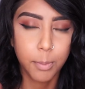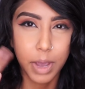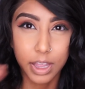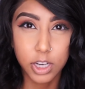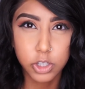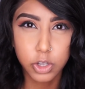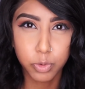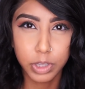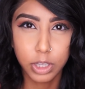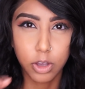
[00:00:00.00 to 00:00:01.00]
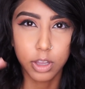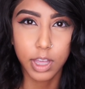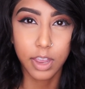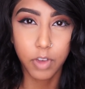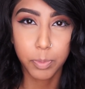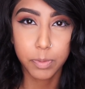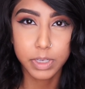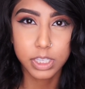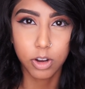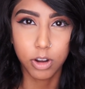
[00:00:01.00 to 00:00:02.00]
my lashes are really long that if I put
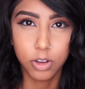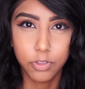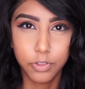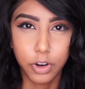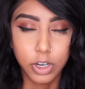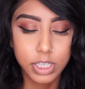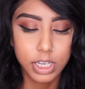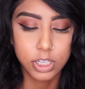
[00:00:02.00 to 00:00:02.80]
mascara on first,